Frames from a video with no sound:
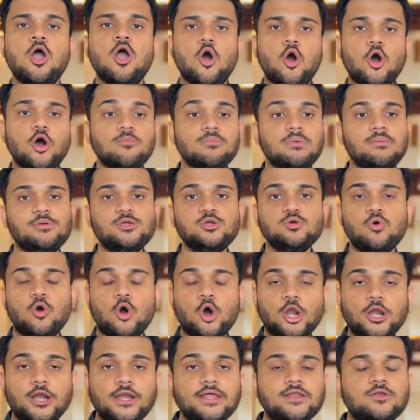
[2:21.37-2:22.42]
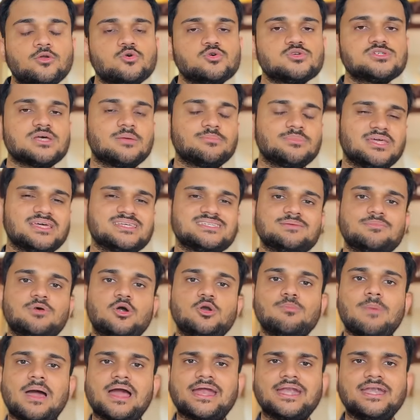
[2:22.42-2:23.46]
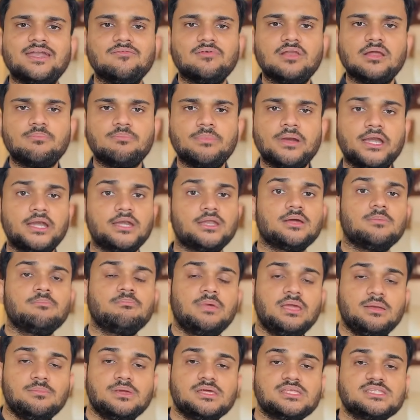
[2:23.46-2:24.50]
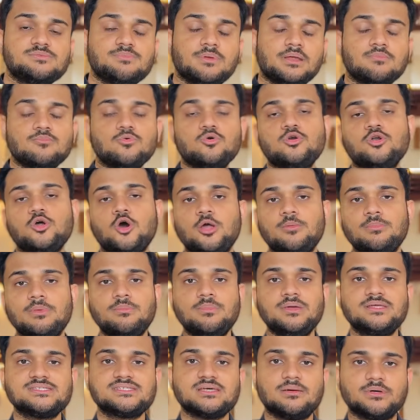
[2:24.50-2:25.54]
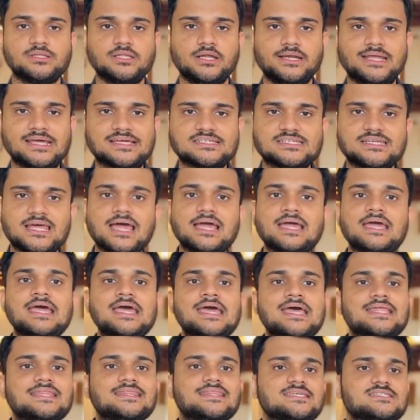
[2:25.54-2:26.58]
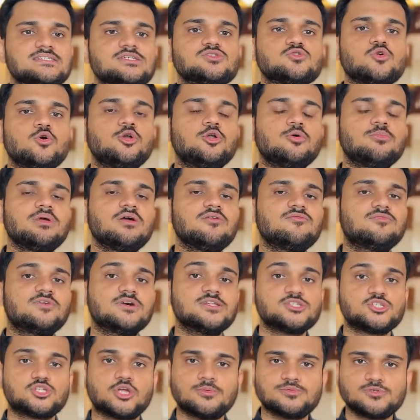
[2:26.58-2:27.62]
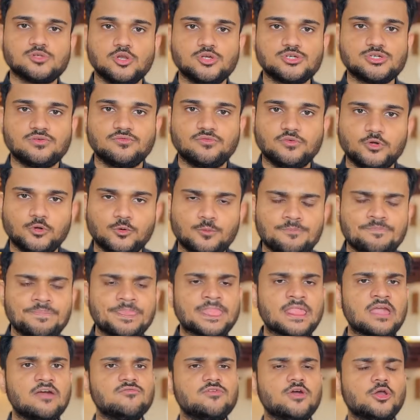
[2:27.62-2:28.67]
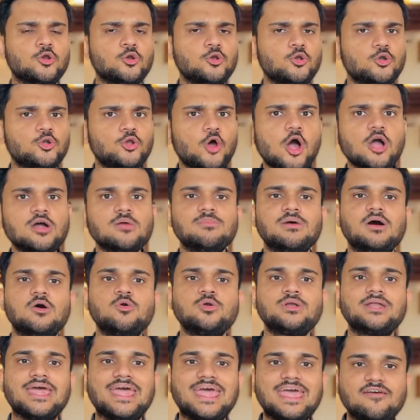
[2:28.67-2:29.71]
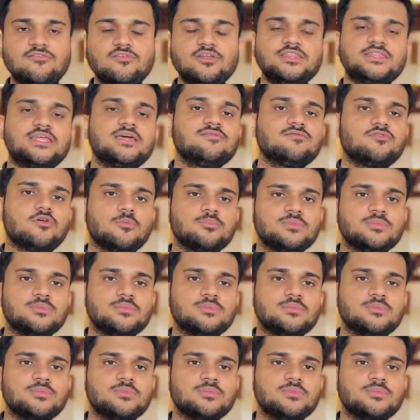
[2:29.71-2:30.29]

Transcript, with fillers: or maybe you already know some things about backend development, maybe in Spring Boot or maybe in some other tech stack, this is going to be a one stop solution for you. We are going to talk about everything from